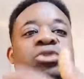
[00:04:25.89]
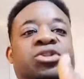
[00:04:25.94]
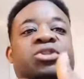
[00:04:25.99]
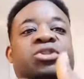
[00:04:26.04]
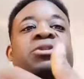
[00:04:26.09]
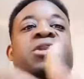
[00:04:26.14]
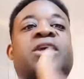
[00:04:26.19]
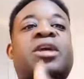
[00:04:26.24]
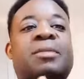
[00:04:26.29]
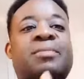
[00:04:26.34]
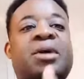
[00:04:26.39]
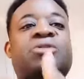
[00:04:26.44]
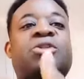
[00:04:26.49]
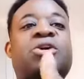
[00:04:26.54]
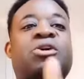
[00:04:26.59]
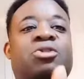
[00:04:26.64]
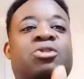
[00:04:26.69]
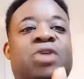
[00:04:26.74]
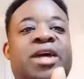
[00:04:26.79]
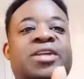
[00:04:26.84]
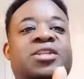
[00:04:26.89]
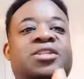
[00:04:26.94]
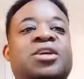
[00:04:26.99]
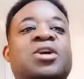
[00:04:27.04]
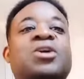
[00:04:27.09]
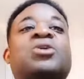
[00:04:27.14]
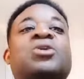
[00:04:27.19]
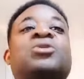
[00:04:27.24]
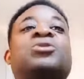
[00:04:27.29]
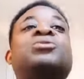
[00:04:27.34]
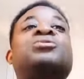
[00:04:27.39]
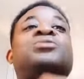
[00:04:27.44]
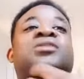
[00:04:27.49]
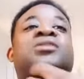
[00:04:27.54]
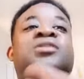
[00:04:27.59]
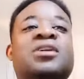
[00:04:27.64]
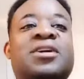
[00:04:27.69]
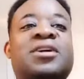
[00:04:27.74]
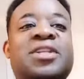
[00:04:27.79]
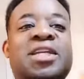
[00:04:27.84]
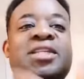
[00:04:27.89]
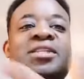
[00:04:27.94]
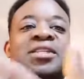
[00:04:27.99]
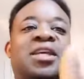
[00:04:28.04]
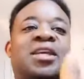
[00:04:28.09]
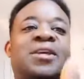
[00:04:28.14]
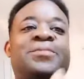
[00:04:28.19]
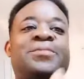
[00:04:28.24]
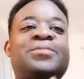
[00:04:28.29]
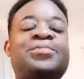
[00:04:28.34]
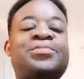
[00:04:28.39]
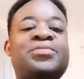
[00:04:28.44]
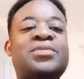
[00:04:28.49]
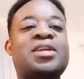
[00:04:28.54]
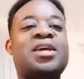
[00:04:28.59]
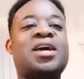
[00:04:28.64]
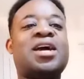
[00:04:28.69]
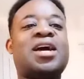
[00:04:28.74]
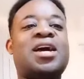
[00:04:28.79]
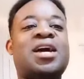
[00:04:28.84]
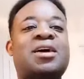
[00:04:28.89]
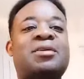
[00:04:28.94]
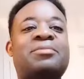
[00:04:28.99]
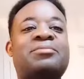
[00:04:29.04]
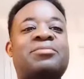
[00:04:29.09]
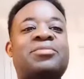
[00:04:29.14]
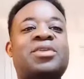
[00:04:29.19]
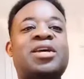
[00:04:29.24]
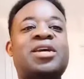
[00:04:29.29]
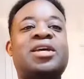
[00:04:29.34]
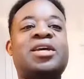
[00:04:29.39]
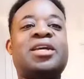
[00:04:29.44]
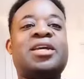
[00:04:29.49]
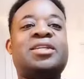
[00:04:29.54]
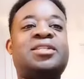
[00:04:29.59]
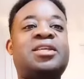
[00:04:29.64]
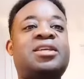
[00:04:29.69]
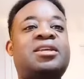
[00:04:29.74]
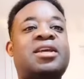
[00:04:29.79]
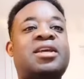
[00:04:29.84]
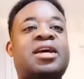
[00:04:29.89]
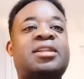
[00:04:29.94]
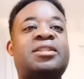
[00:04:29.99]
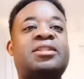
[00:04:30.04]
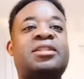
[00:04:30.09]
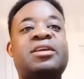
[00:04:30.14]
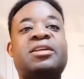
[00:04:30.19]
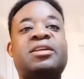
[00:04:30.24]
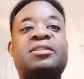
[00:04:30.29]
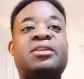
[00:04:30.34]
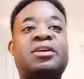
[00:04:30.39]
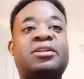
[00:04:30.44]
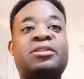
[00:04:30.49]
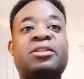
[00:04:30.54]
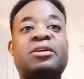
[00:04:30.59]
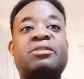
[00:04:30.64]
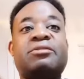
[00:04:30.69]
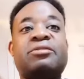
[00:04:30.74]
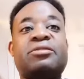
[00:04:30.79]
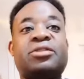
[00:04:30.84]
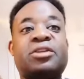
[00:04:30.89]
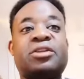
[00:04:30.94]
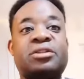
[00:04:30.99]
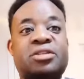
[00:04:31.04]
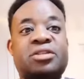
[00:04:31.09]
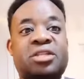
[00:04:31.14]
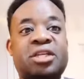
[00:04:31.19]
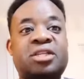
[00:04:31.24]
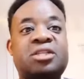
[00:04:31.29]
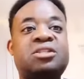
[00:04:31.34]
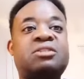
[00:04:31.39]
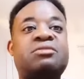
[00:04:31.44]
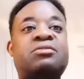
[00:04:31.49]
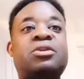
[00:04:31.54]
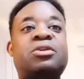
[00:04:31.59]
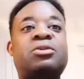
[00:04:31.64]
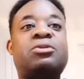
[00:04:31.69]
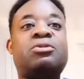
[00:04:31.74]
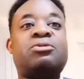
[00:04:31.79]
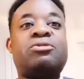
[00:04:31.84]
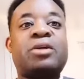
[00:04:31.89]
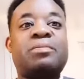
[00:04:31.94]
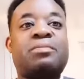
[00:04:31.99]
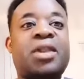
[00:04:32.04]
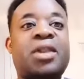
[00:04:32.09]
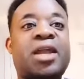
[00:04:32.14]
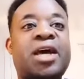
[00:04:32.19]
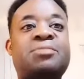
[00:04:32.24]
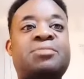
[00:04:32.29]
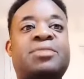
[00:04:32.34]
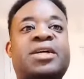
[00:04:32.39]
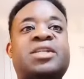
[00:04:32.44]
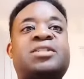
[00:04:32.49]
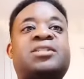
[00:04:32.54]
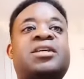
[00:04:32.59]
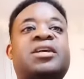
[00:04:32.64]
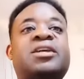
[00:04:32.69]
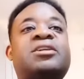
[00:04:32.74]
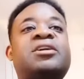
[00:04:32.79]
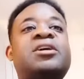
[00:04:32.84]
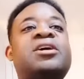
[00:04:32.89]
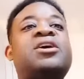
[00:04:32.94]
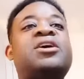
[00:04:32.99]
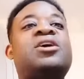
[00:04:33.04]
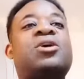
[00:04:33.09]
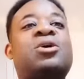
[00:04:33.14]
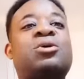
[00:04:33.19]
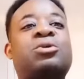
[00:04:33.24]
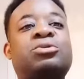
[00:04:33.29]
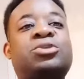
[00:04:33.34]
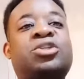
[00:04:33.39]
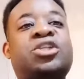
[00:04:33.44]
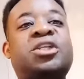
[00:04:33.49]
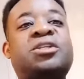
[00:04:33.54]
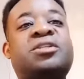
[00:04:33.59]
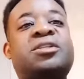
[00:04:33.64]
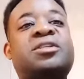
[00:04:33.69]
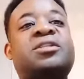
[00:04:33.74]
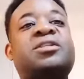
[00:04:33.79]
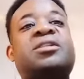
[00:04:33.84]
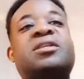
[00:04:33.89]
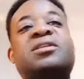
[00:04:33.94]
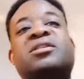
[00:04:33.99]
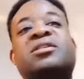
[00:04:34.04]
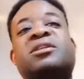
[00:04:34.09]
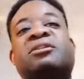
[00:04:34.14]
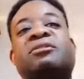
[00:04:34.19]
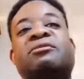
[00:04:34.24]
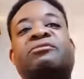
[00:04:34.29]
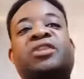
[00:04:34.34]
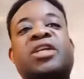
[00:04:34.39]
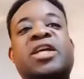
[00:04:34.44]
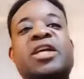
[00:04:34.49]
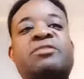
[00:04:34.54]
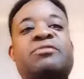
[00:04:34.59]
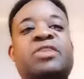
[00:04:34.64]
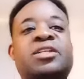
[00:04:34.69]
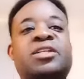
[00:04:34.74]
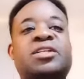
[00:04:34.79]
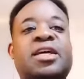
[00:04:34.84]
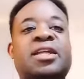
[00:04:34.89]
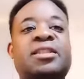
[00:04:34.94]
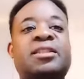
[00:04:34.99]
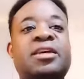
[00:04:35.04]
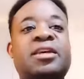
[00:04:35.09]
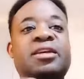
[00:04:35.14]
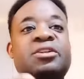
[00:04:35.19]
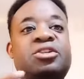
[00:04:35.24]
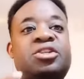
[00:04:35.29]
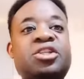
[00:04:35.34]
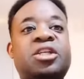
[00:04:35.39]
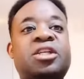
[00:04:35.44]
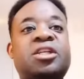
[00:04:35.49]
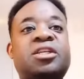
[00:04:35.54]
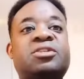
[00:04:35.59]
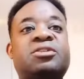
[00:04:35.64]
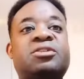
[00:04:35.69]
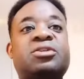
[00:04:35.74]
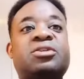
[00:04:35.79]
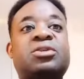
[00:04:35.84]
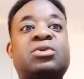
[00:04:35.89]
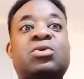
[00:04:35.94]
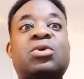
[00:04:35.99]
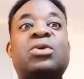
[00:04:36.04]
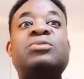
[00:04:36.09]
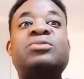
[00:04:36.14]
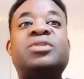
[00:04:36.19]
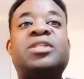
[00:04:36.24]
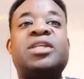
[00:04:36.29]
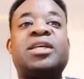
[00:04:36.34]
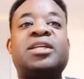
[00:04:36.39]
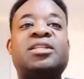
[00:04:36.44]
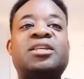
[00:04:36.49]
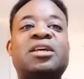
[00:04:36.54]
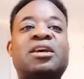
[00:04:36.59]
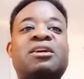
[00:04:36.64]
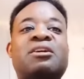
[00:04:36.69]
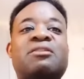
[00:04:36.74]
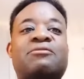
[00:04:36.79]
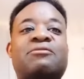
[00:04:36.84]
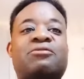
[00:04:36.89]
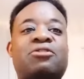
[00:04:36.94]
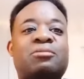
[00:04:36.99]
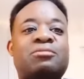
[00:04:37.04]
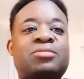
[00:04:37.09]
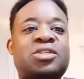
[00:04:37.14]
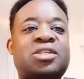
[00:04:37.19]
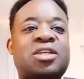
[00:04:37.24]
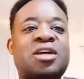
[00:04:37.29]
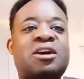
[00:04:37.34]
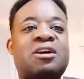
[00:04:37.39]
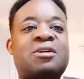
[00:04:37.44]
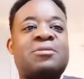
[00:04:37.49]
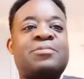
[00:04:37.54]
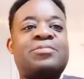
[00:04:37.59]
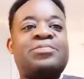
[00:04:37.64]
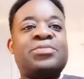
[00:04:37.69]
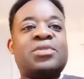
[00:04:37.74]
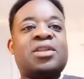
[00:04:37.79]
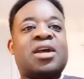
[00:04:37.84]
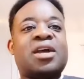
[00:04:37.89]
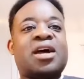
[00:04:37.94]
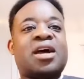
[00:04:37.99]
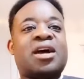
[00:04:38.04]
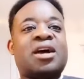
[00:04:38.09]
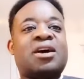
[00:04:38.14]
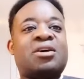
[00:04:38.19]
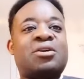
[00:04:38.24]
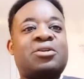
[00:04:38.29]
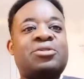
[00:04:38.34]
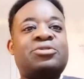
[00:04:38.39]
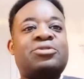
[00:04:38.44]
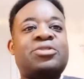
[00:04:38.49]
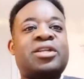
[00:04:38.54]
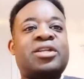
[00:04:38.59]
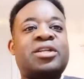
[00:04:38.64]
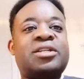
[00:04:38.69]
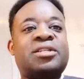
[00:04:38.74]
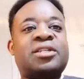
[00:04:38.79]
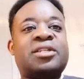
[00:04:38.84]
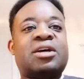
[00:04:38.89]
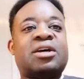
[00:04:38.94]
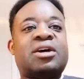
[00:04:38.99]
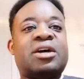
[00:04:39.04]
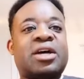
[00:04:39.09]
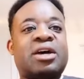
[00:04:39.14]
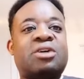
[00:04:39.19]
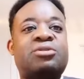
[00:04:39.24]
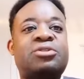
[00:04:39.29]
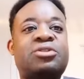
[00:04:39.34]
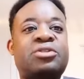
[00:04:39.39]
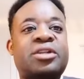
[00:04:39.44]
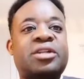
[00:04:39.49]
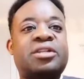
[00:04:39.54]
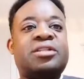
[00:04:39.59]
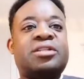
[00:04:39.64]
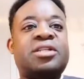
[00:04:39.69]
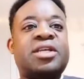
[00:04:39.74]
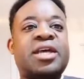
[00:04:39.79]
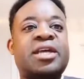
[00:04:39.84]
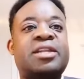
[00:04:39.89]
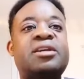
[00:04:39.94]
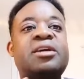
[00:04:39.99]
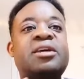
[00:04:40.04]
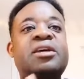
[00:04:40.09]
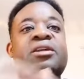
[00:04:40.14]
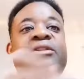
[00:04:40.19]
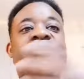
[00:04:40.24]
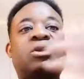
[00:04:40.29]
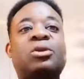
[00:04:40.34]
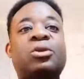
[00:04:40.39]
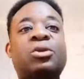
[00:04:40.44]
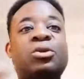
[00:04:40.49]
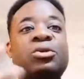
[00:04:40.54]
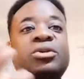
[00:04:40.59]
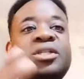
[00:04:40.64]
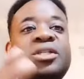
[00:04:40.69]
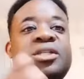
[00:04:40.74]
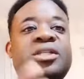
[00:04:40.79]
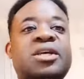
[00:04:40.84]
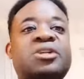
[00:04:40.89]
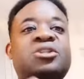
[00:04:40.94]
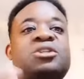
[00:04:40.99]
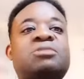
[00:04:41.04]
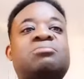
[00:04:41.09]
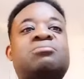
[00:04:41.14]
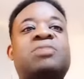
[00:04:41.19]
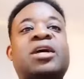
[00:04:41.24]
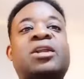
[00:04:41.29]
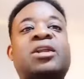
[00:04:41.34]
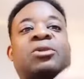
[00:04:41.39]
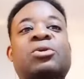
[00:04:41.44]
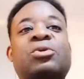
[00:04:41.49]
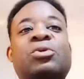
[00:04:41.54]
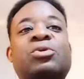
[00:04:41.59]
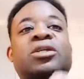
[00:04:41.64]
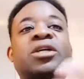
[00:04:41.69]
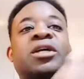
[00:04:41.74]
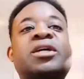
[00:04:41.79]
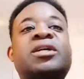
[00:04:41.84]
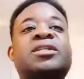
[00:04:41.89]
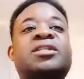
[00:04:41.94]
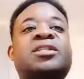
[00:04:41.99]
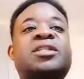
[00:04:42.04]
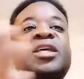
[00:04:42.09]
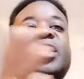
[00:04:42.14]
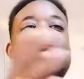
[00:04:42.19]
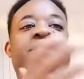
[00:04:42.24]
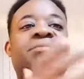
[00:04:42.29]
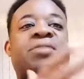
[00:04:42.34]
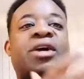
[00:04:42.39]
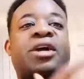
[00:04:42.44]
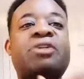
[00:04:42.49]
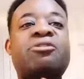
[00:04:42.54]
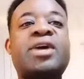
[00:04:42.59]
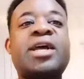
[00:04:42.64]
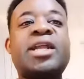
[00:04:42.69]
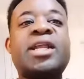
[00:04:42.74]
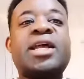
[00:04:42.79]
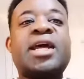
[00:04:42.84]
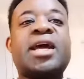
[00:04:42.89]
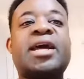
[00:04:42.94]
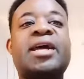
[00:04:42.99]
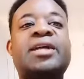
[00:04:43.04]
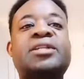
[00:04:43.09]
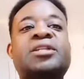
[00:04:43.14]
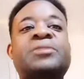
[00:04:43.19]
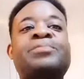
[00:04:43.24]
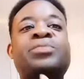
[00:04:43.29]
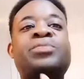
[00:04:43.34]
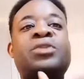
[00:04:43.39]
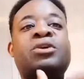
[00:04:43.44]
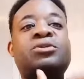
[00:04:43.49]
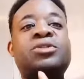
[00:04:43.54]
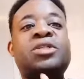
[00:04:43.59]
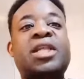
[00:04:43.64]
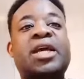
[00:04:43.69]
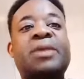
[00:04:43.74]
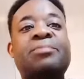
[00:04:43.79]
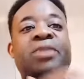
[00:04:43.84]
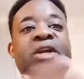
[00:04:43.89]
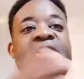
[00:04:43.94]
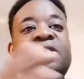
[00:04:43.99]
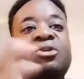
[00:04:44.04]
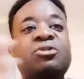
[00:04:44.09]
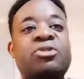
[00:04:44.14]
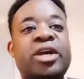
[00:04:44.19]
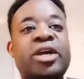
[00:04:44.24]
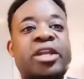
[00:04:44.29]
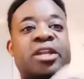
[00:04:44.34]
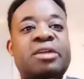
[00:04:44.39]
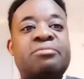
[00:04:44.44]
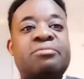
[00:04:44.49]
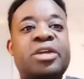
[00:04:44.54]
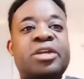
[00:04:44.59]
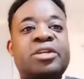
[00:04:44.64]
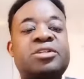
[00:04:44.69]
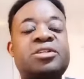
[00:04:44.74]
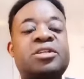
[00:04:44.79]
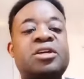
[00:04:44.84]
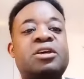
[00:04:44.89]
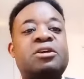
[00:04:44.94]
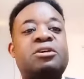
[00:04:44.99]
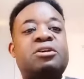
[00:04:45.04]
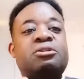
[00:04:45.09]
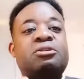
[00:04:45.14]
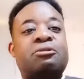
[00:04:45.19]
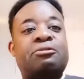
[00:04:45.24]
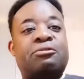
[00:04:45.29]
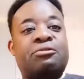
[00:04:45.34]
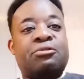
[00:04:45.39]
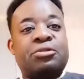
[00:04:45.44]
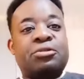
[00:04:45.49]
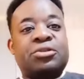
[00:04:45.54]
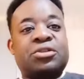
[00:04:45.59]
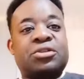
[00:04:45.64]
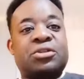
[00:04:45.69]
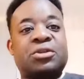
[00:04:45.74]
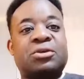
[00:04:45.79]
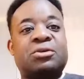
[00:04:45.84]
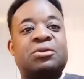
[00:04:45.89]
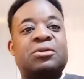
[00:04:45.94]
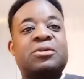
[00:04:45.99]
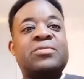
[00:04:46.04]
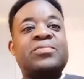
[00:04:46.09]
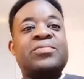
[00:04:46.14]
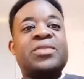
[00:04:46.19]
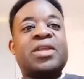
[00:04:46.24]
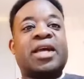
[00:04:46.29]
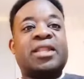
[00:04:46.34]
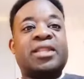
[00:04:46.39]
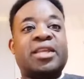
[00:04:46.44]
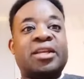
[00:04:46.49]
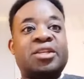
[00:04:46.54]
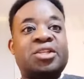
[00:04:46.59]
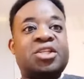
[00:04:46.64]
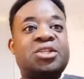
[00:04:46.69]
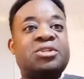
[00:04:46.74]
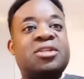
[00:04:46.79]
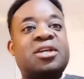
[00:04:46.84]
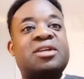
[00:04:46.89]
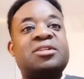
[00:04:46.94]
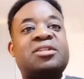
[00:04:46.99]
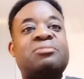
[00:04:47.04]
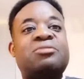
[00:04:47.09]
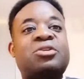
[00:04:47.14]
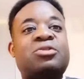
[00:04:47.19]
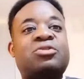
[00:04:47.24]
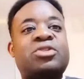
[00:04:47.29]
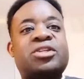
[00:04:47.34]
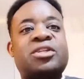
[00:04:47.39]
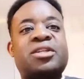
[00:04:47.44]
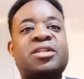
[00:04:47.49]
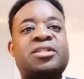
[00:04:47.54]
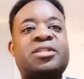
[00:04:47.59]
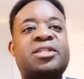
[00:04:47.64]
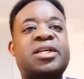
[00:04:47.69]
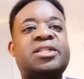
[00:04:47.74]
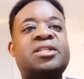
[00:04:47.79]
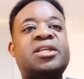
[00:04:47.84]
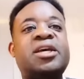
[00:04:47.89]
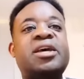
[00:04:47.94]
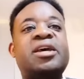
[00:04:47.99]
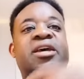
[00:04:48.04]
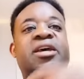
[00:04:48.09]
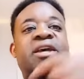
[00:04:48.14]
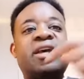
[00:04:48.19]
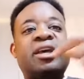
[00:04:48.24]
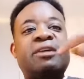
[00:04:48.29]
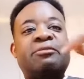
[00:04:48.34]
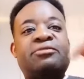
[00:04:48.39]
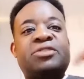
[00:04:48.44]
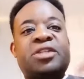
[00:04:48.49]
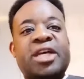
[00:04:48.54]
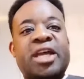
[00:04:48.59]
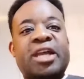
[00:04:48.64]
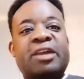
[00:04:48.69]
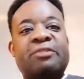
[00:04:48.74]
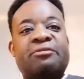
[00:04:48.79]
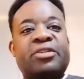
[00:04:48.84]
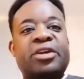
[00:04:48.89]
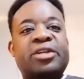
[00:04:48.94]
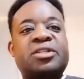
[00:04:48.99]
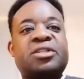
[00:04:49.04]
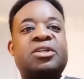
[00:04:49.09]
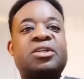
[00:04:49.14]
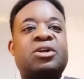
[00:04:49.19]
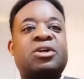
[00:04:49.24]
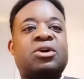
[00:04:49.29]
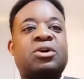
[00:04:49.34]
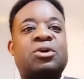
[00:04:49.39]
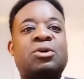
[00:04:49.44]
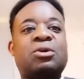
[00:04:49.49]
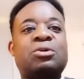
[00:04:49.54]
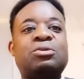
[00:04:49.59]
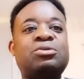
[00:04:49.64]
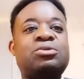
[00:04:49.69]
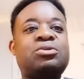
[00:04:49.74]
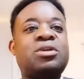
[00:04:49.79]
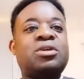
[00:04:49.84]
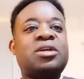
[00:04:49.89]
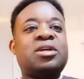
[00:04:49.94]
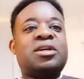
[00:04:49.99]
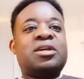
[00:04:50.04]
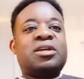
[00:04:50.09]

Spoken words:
do you think about the Christ? Whose son is he?" And the teachers of the law replied by saying, "Oh, Jesus is the son of David." And then Jesus quoted from Psalm 110, "The Lord said to my Lord, sit at my right hand until I make your enemies your footstool." And then Jesus asked them a question and said, if David called